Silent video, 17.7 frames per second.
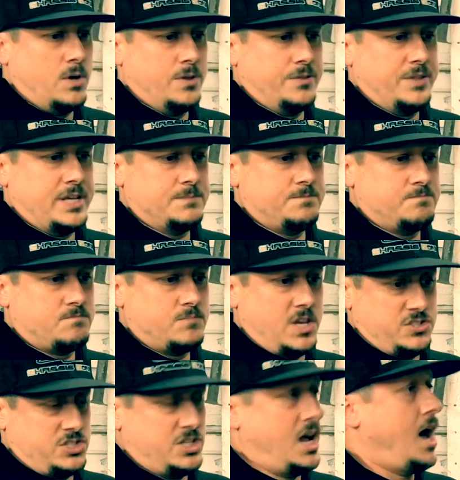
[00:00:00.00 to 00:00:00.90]
they
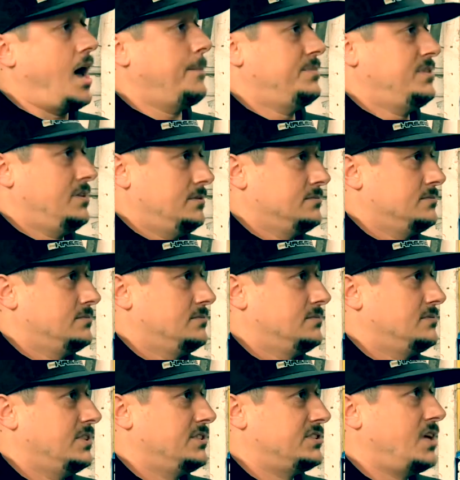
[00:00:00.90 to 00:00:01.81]
stopped
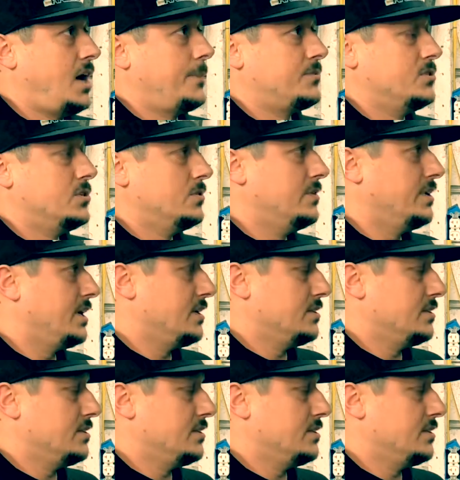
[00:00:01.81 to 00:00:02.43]
doing it.